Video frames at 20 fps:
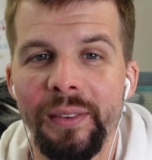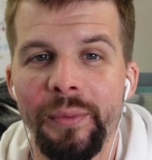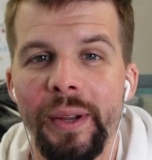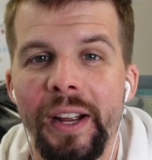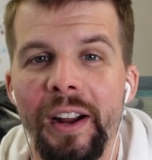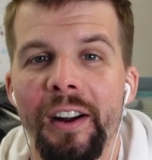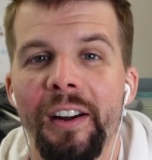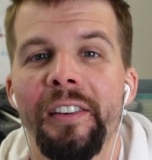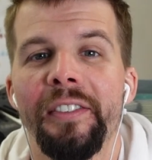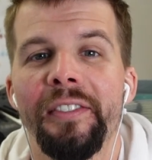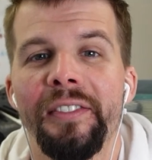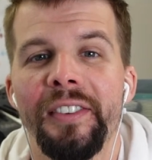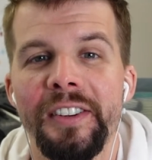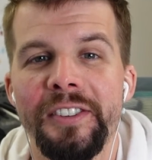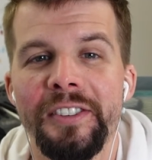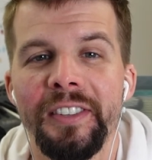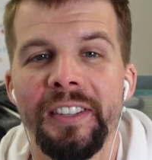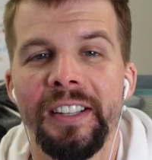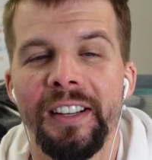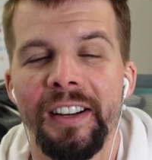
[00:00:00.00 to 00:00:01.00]
we are
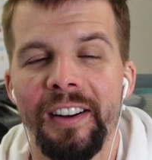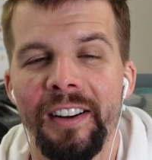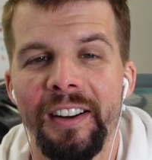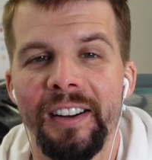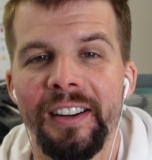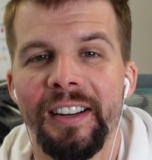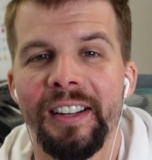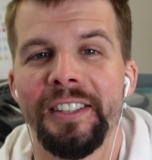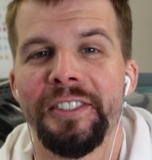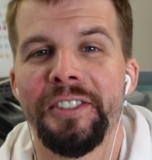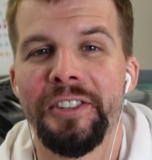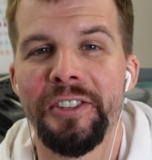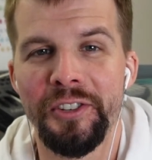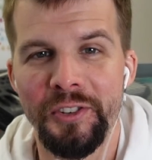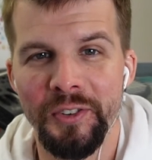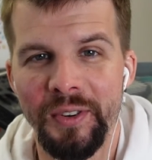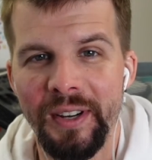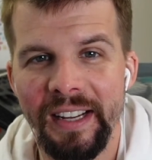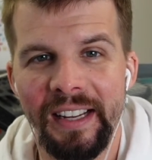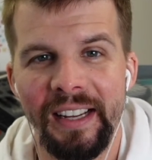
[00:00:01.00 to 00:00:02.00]
officially on a
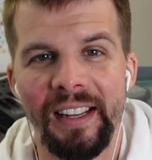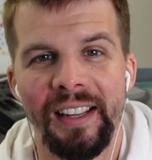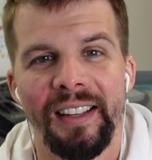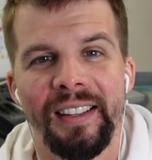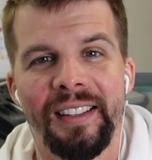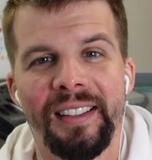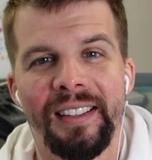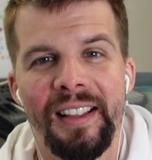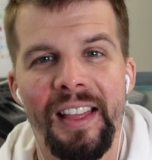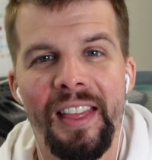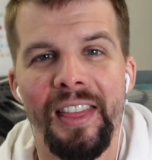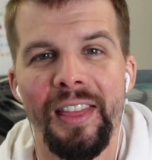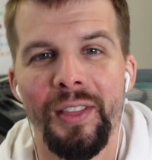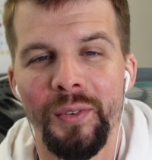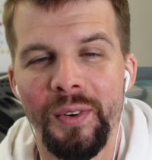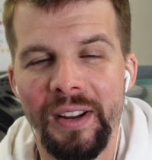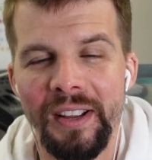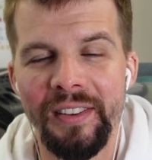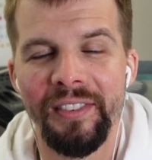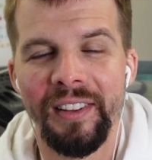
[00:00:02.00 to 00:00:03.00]
streak.
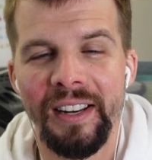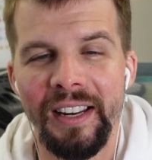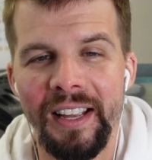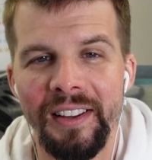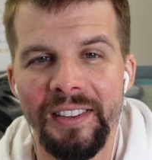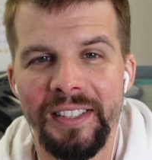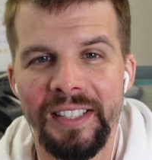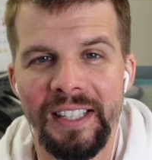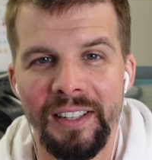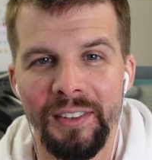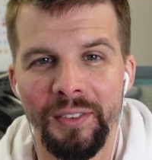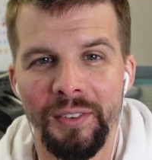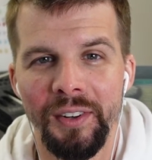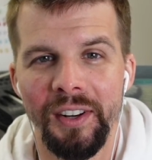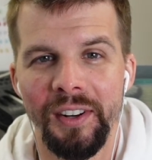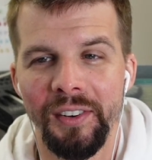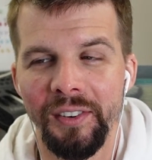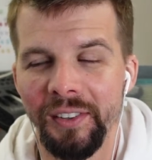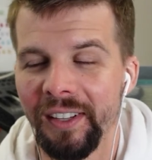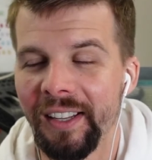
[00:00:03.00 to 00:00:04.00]
3 videos in a
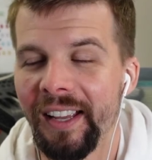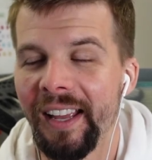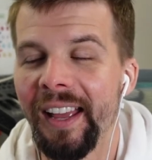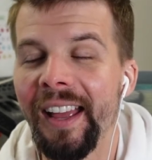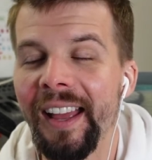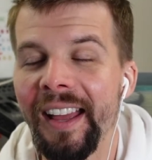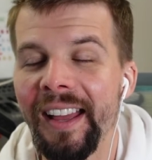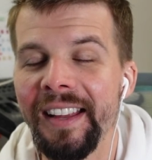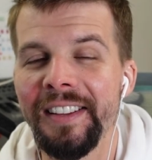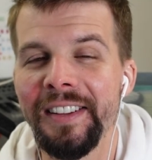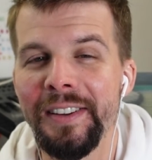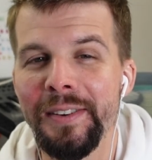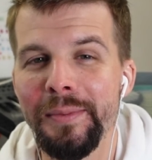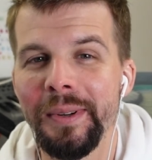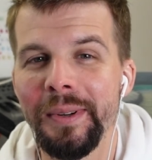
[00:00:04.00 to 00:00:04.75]
row. Can you